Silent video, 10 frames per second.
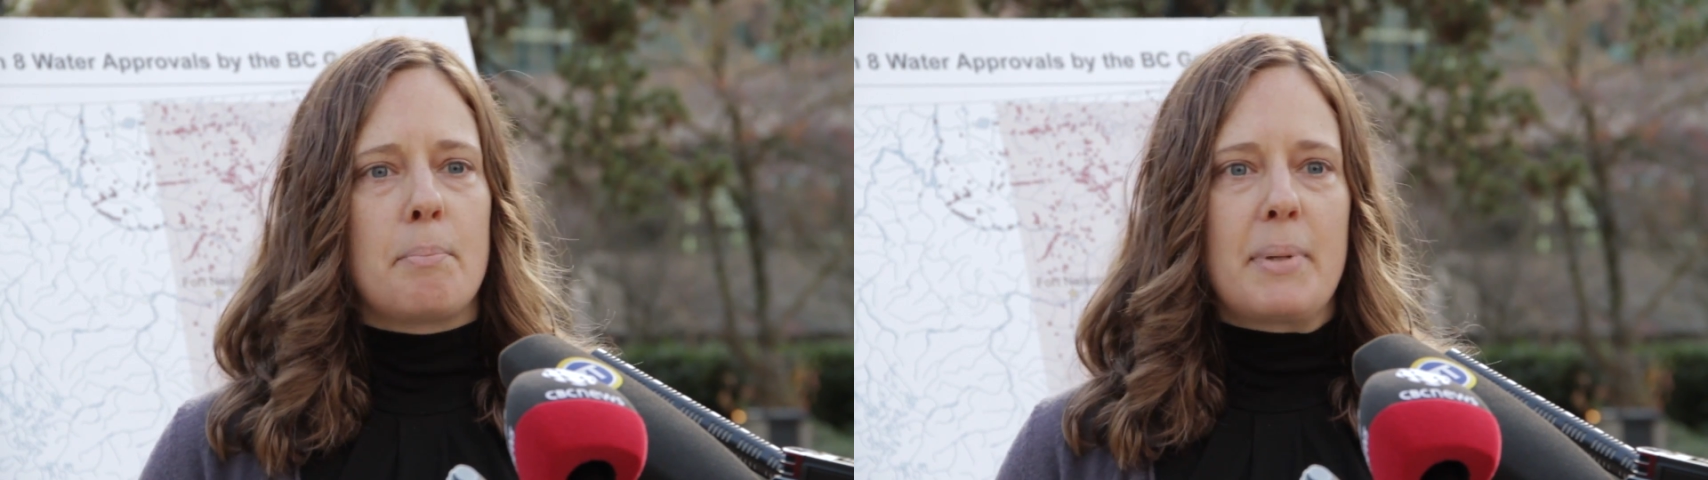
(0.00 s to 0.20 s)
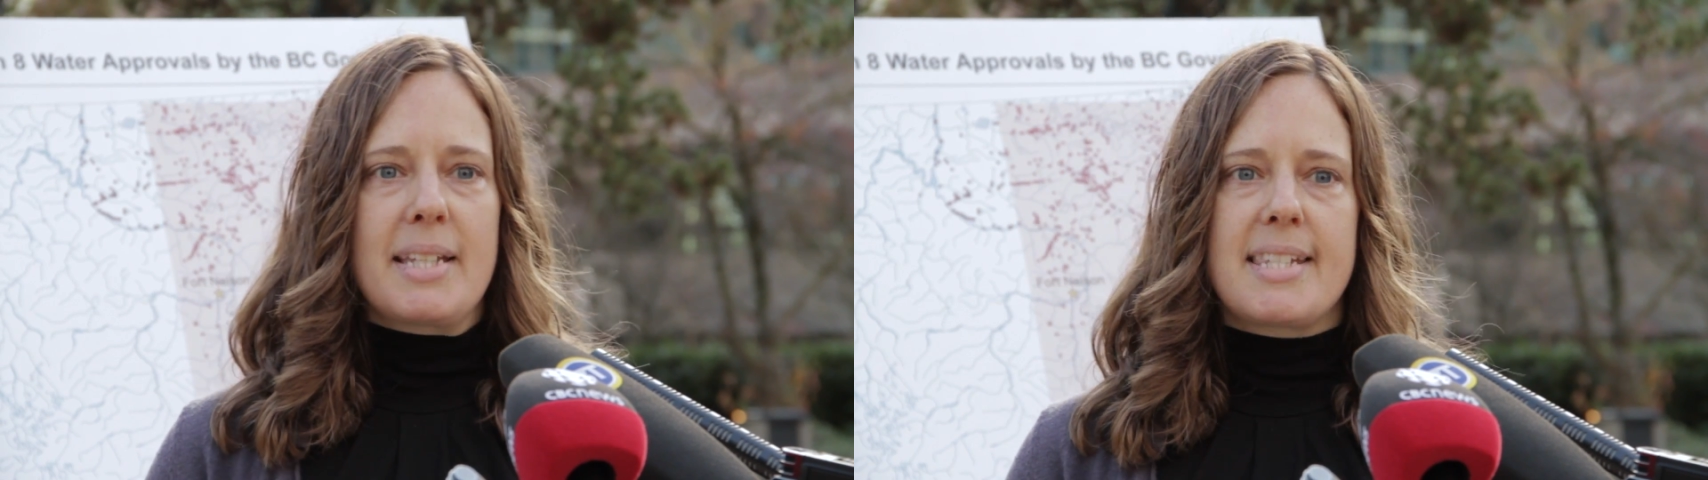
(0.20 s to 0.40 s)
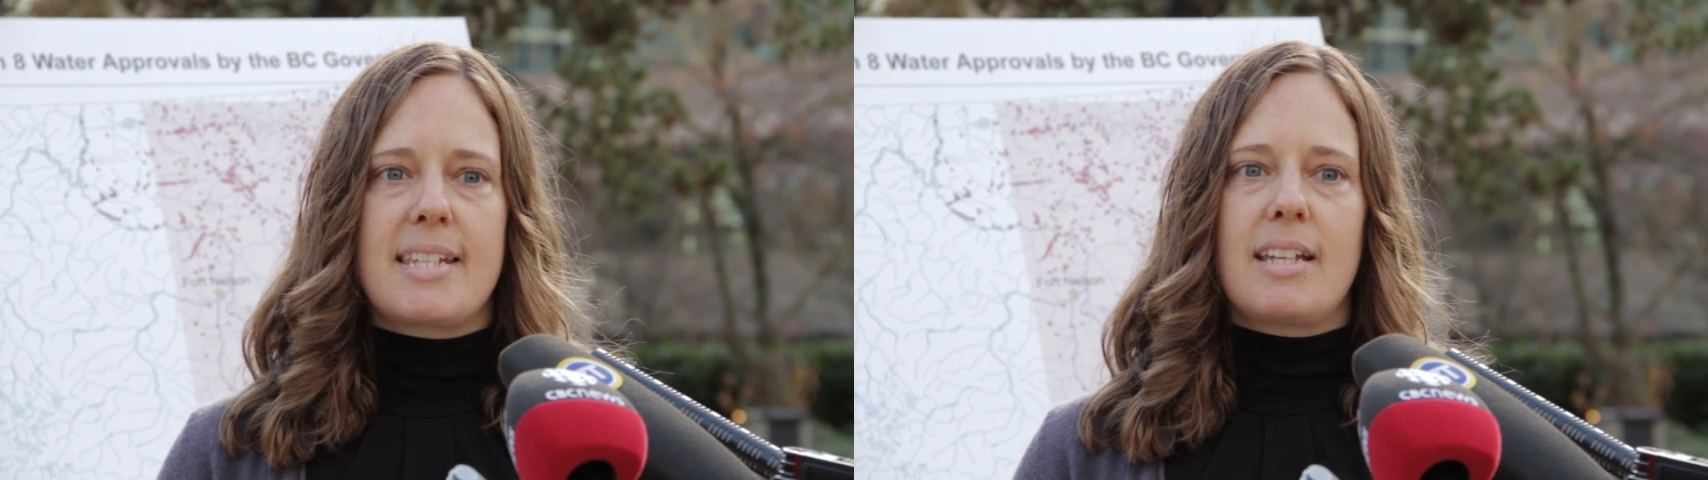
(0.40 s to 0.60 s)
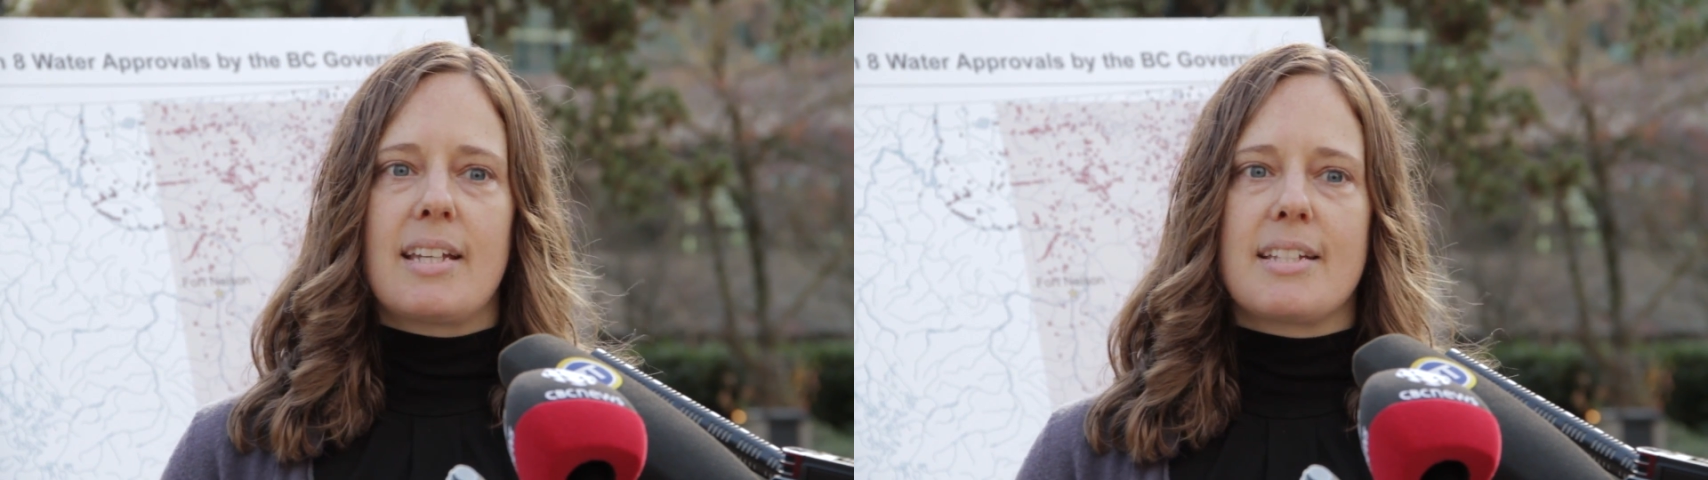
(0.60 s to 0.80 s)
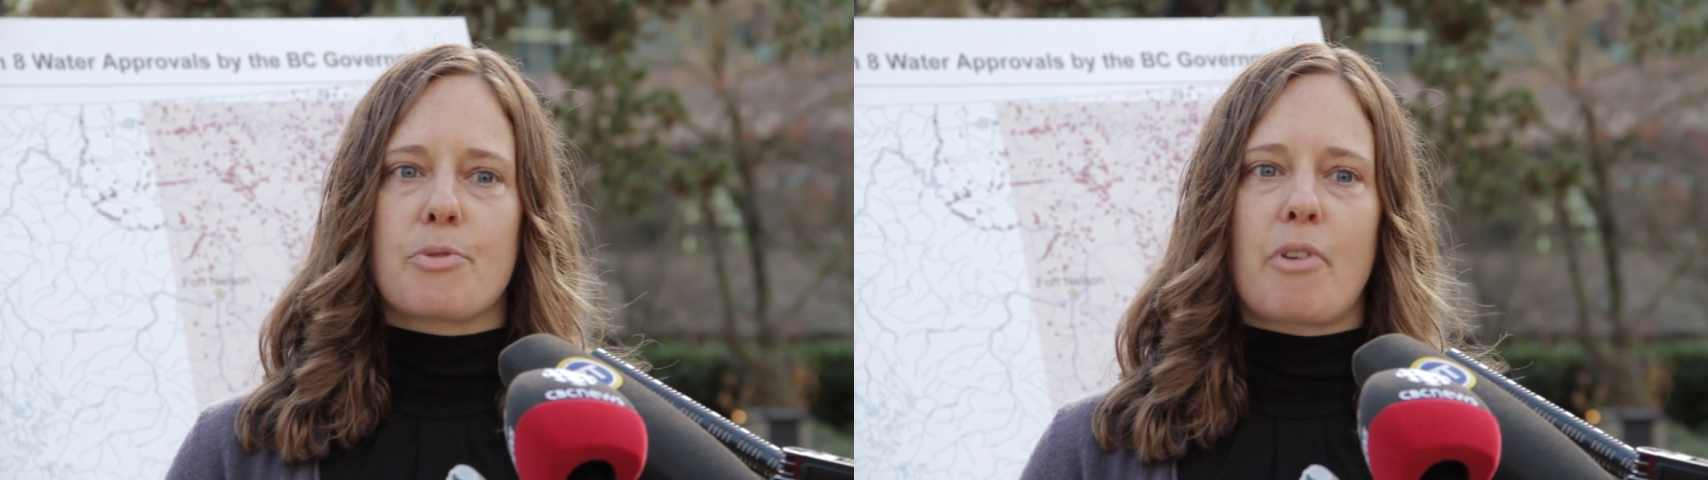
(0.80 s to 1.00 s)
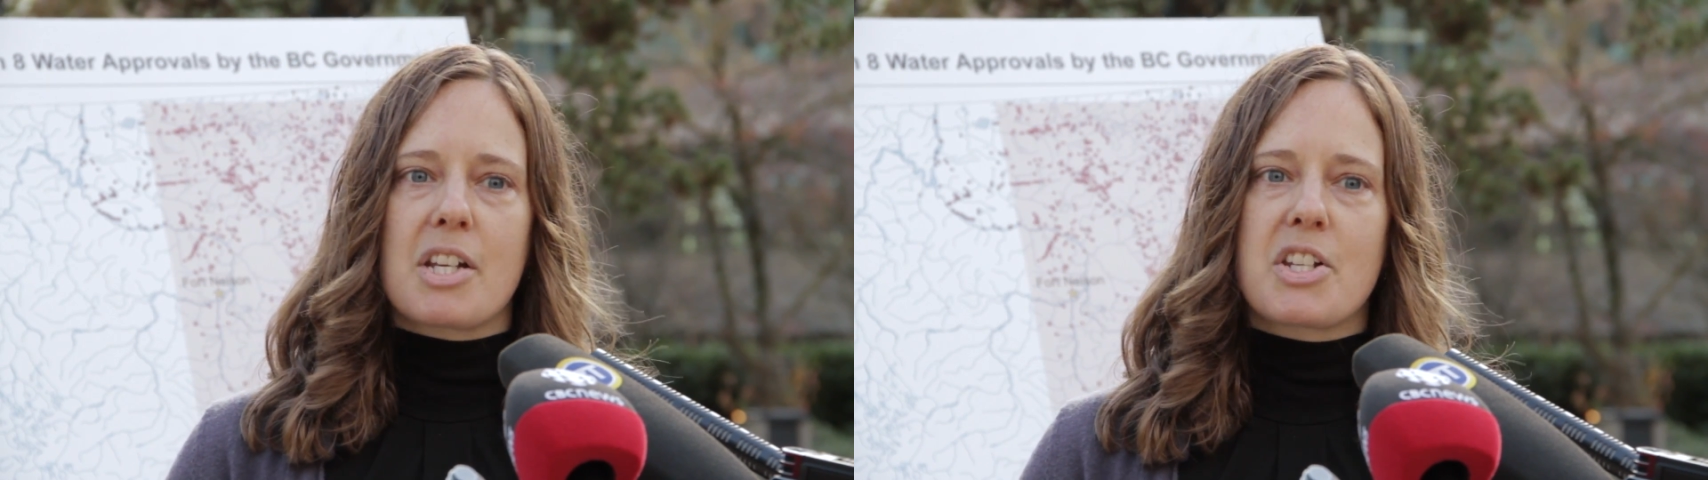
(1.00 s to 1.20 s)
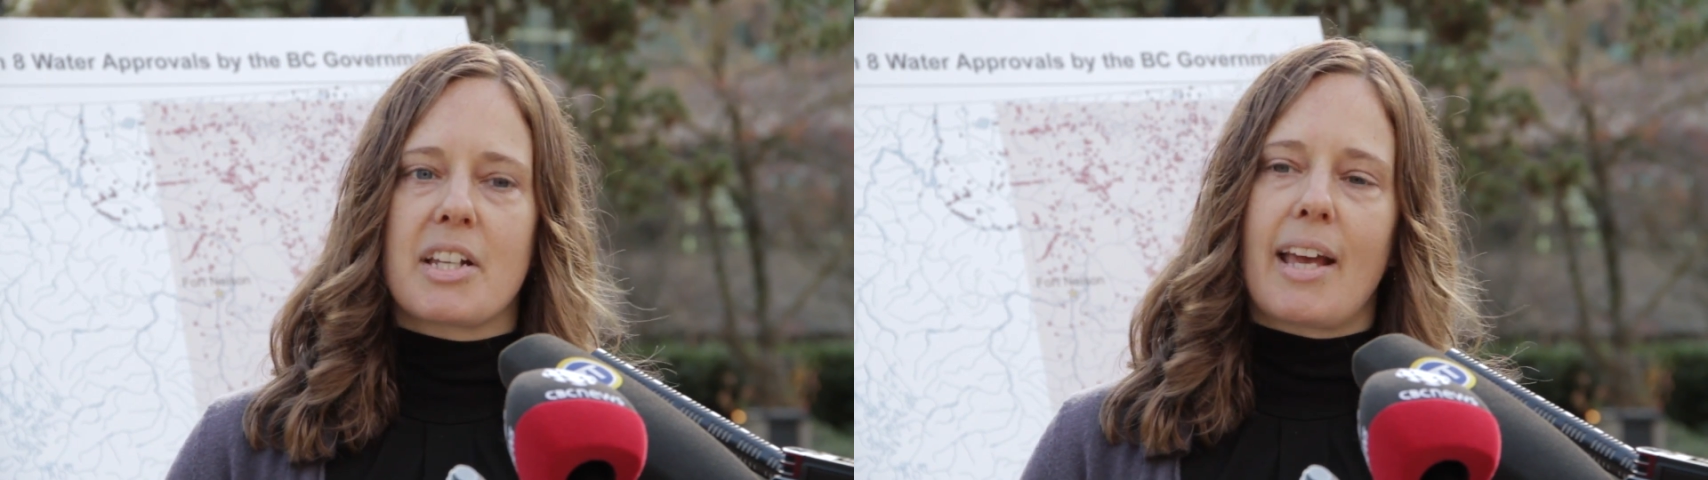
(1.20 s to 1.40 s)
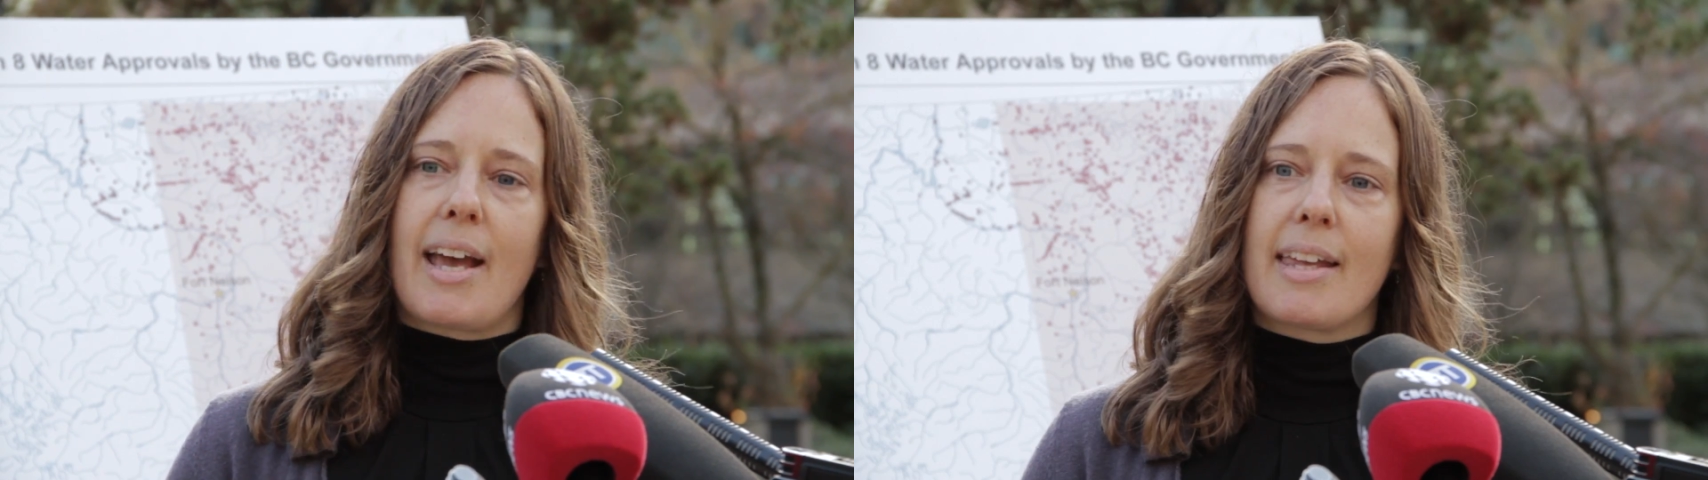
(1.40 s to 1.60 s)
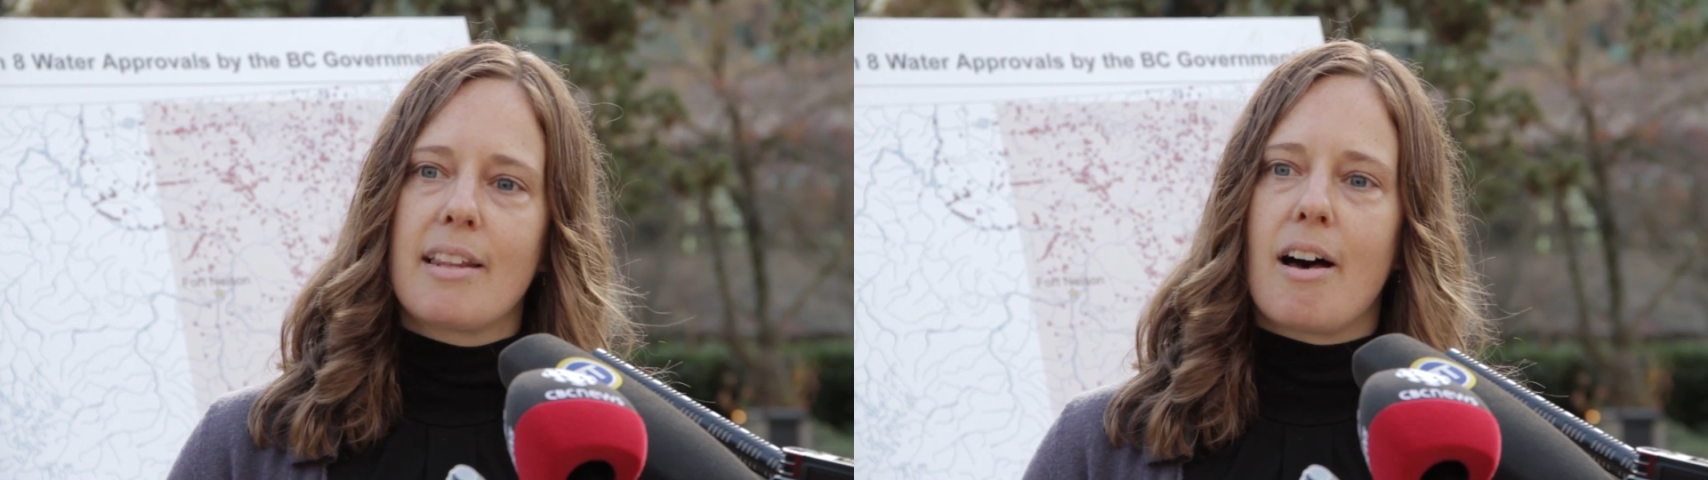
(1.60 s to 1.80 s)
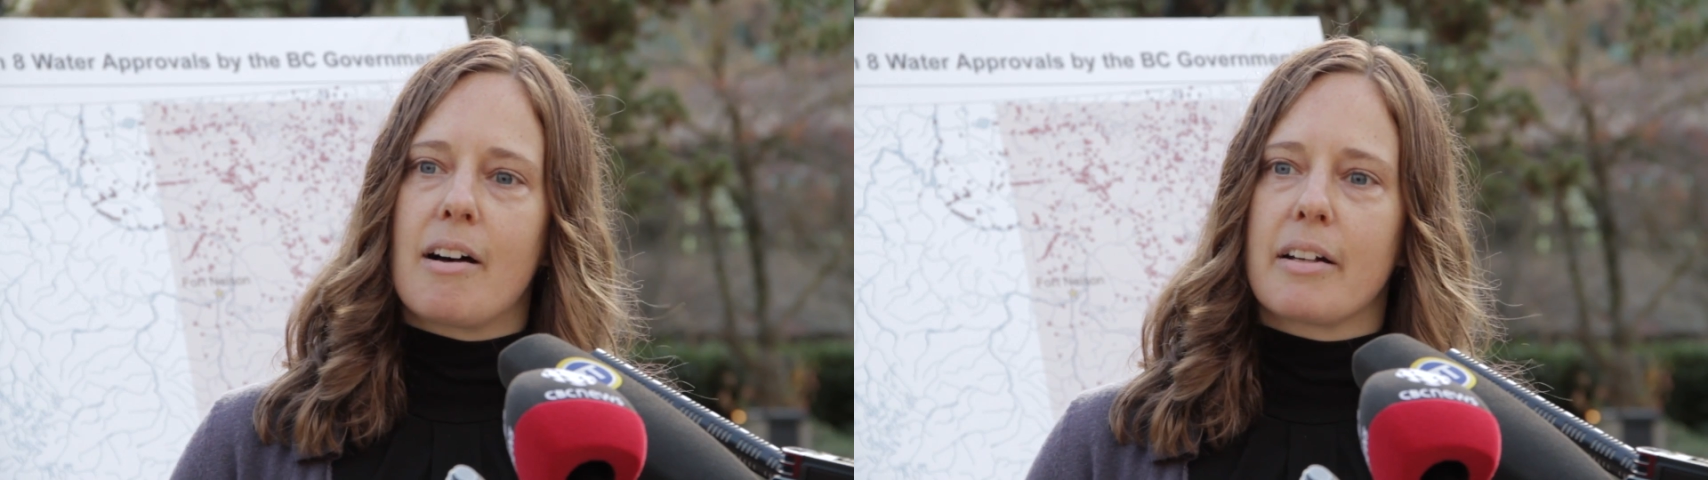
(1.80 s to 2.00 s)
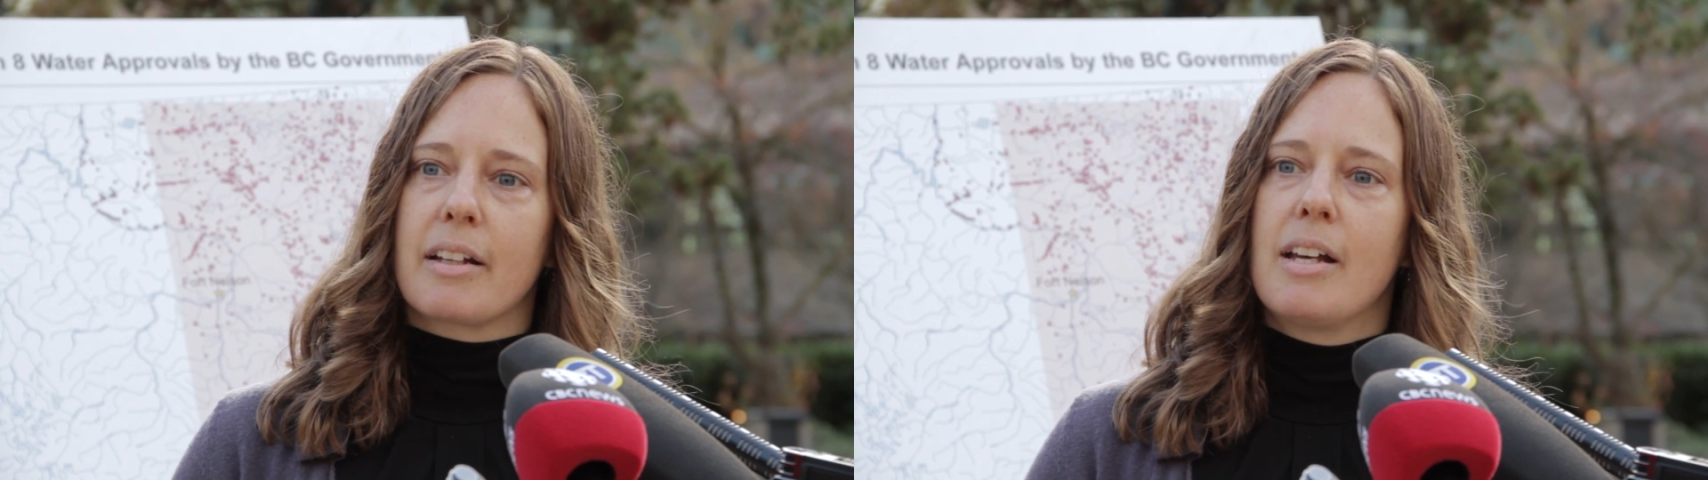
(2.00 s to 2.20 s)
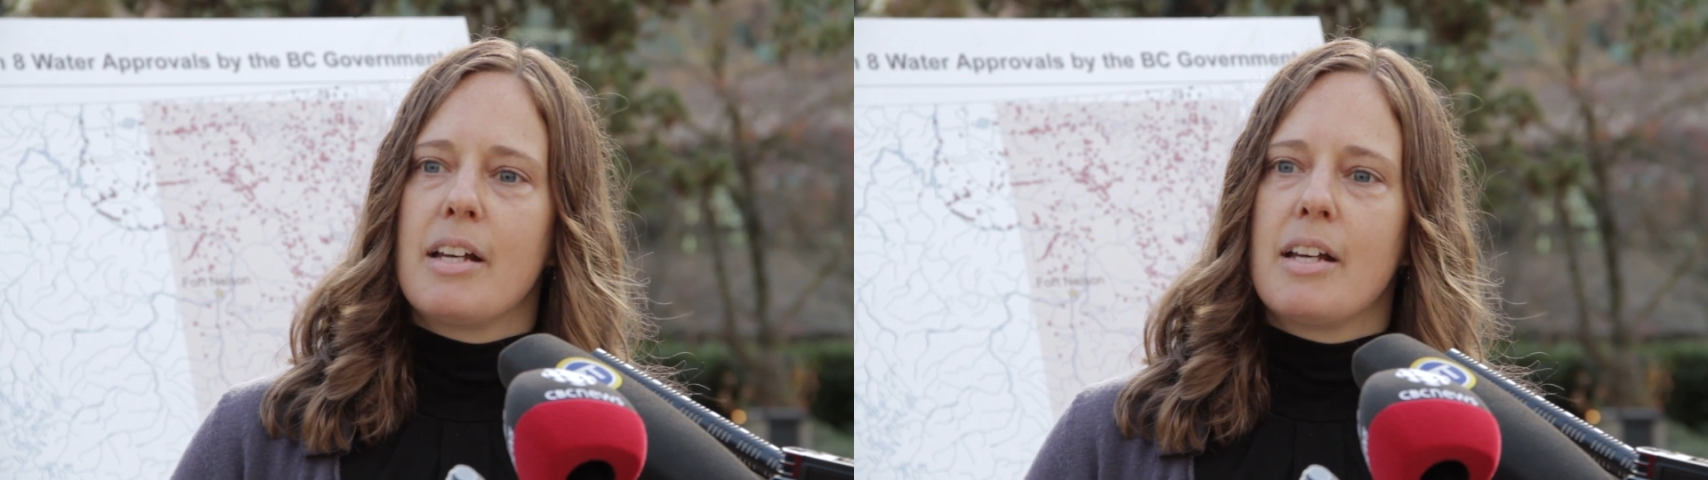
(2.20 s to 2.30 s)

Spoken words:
BC is rushing headlong